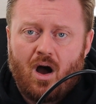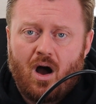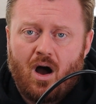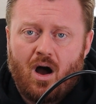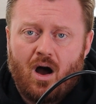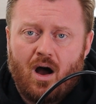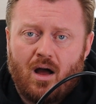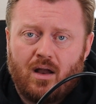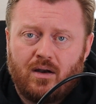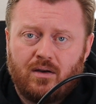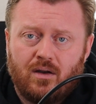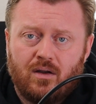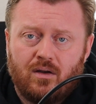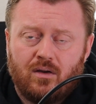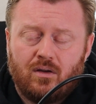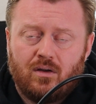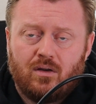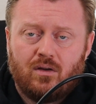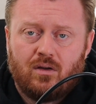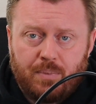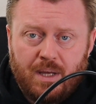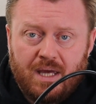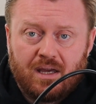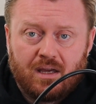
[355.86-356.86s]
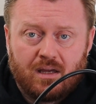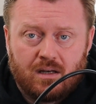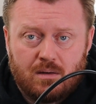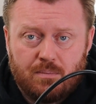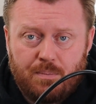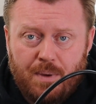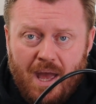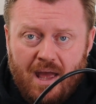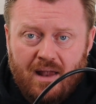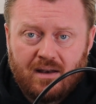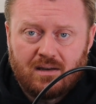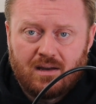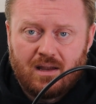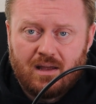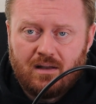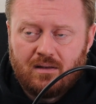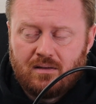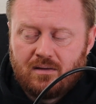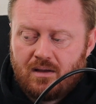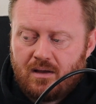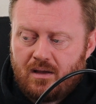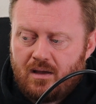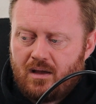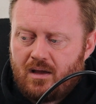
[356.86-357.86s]
on being
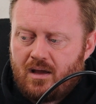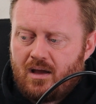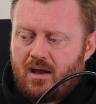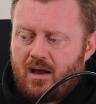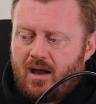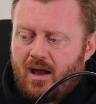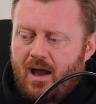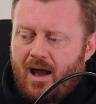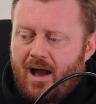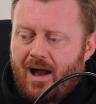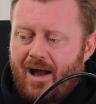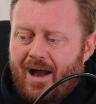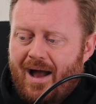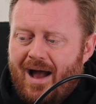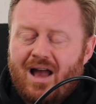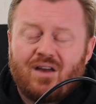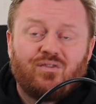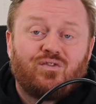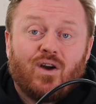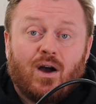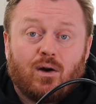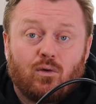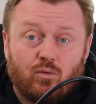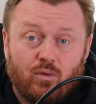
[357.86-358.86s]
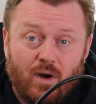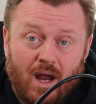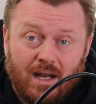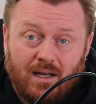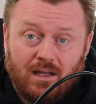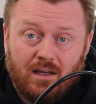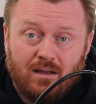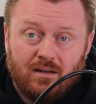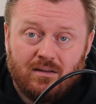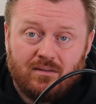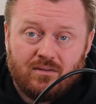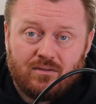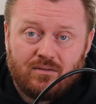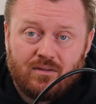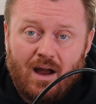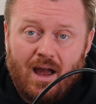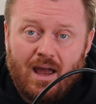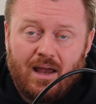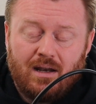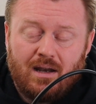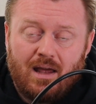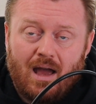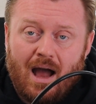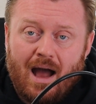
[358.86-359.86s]
independent, I felt ready,
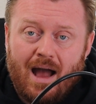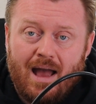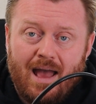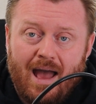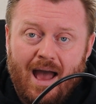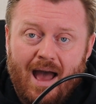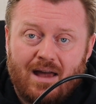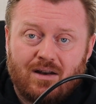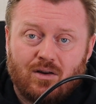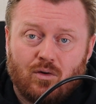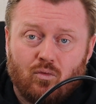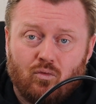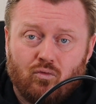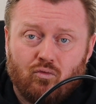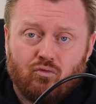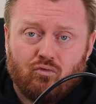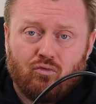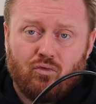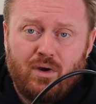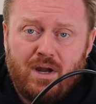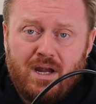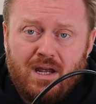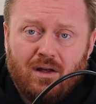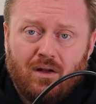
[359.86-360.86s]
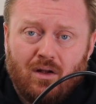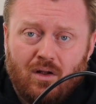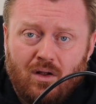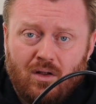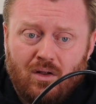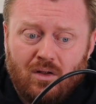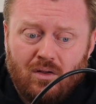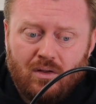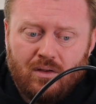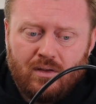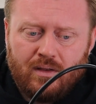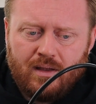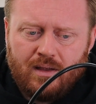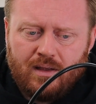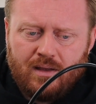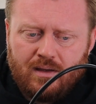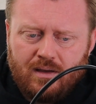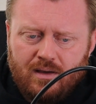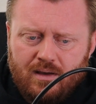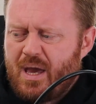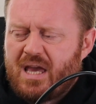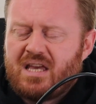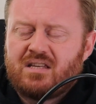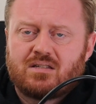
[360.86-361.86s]
right? I had a real
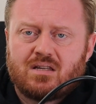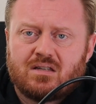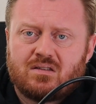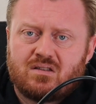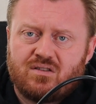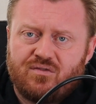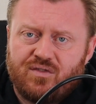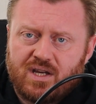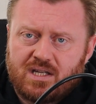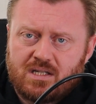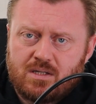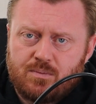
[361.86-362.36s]
basis of